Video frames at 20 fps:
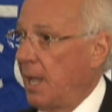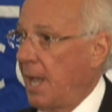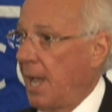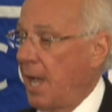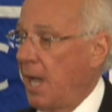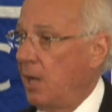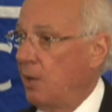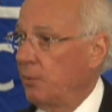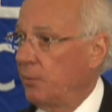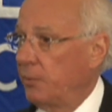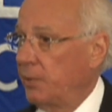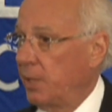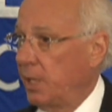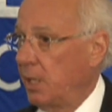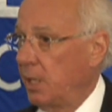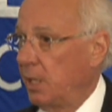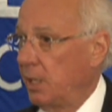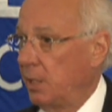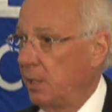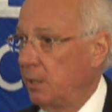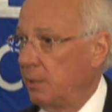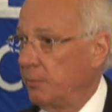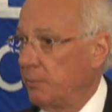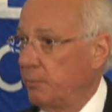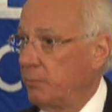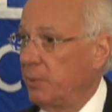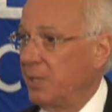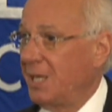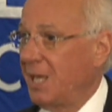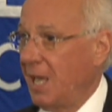how they
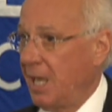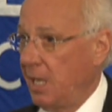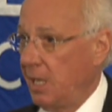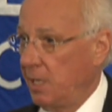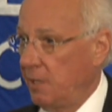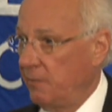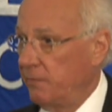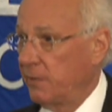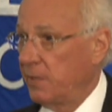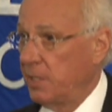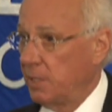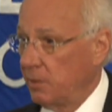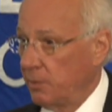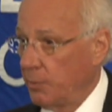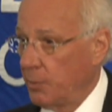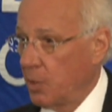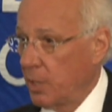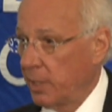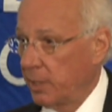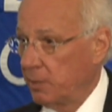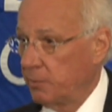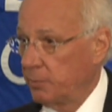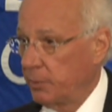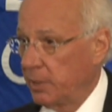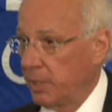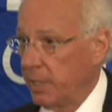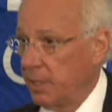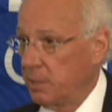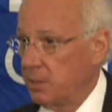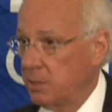behave in the
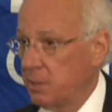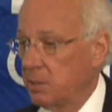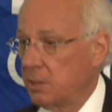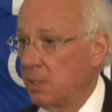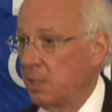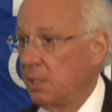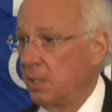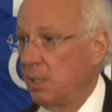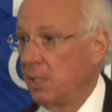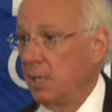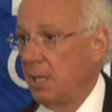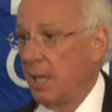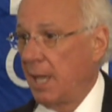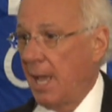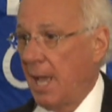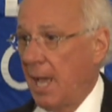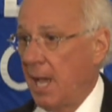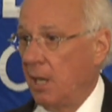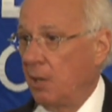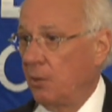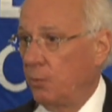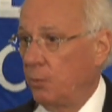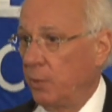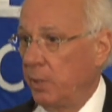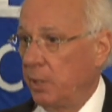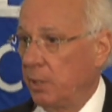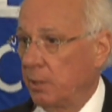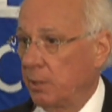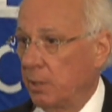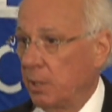marketplace, how
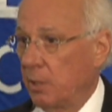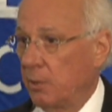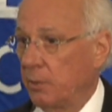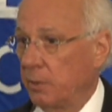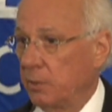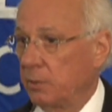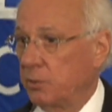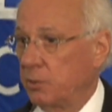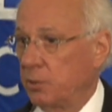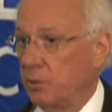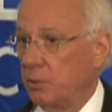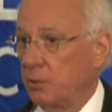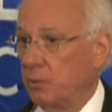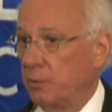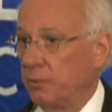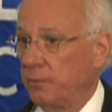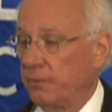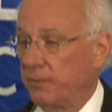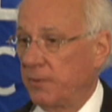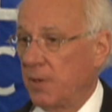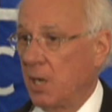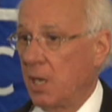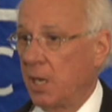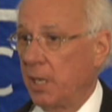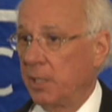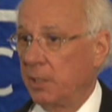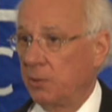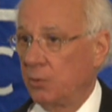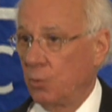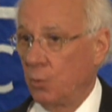we are going to
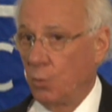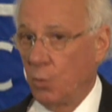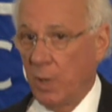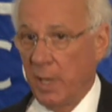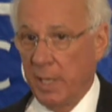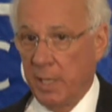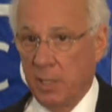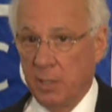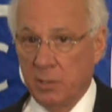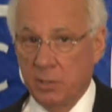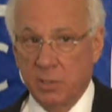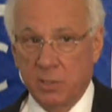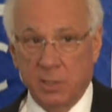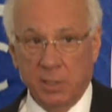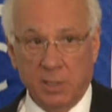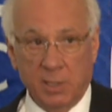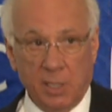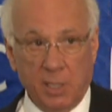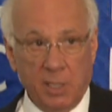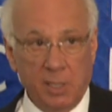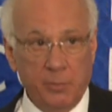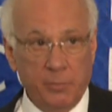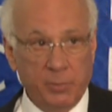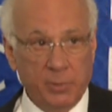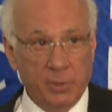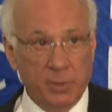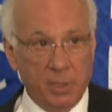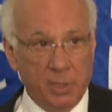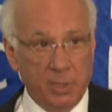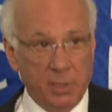find ways to
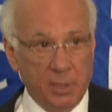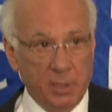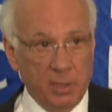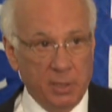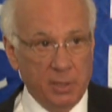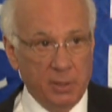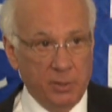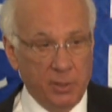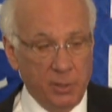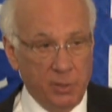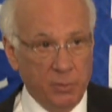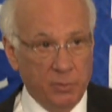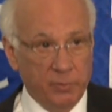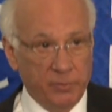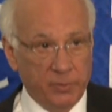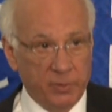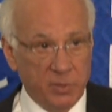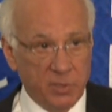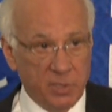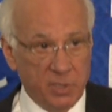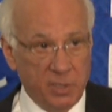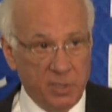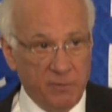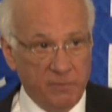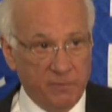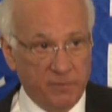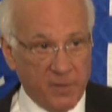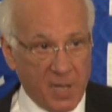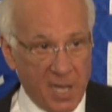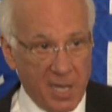keep the university
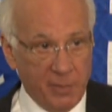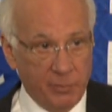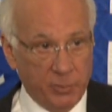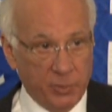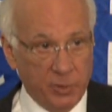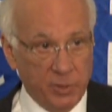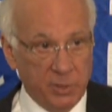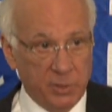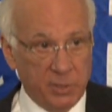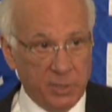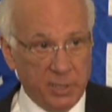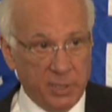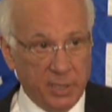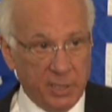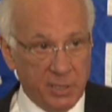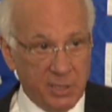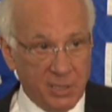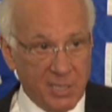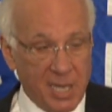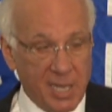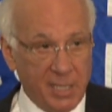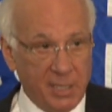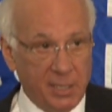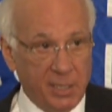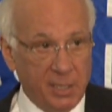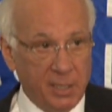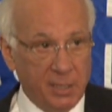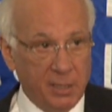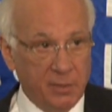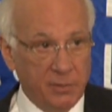vibrant and
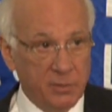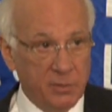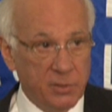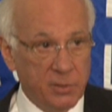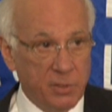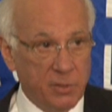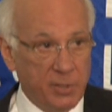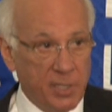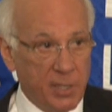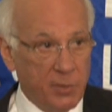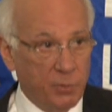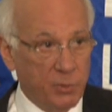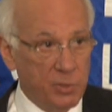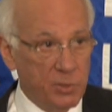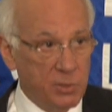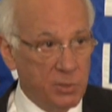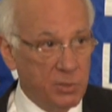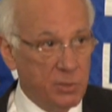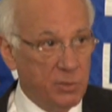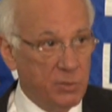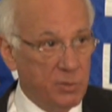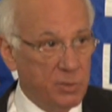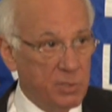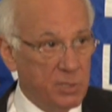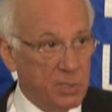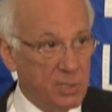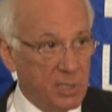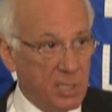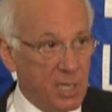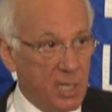exciting so that when
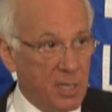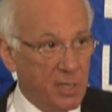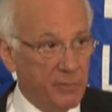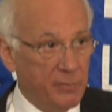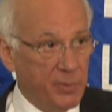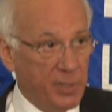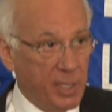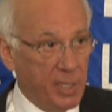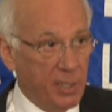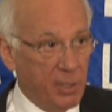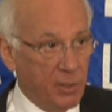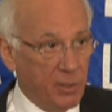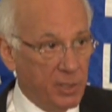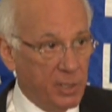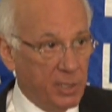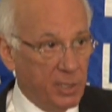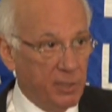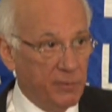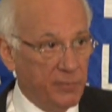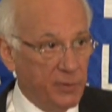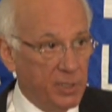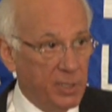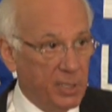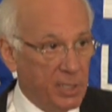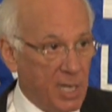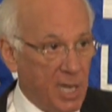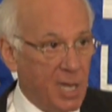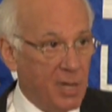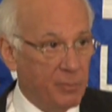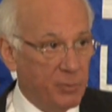students come, they are given
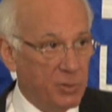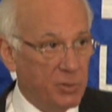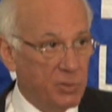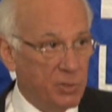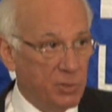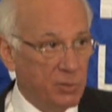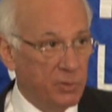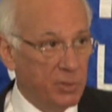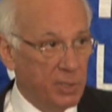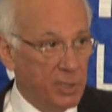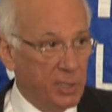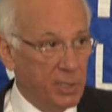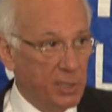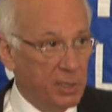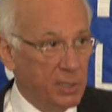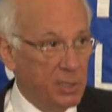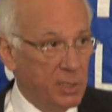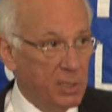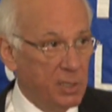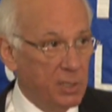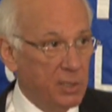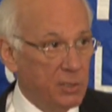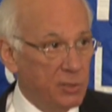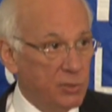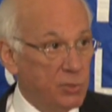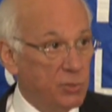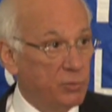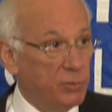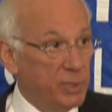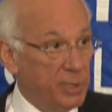an opportunity
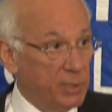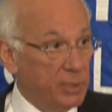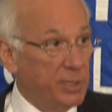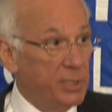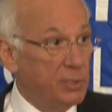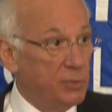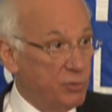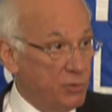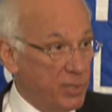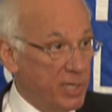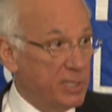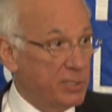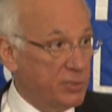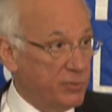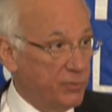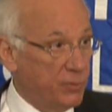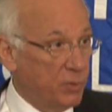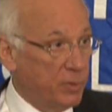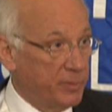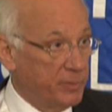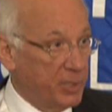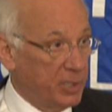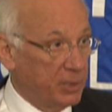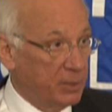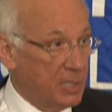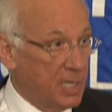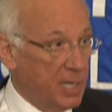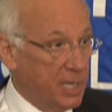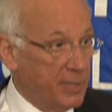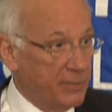to really transform their
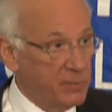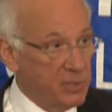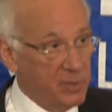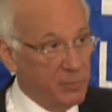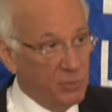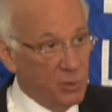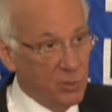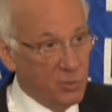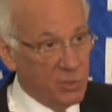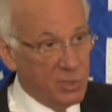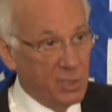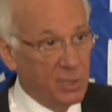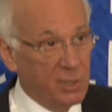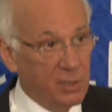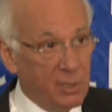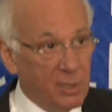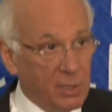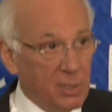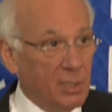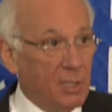lives. I'm using